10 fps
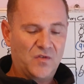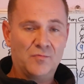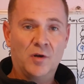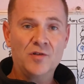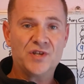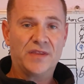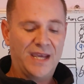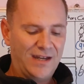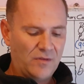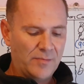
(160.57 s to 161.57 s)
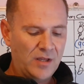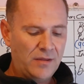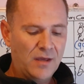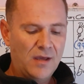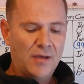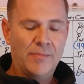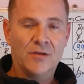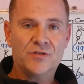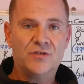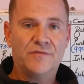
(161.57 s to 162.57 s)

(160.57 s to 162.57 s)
of March at the end of the month amounted to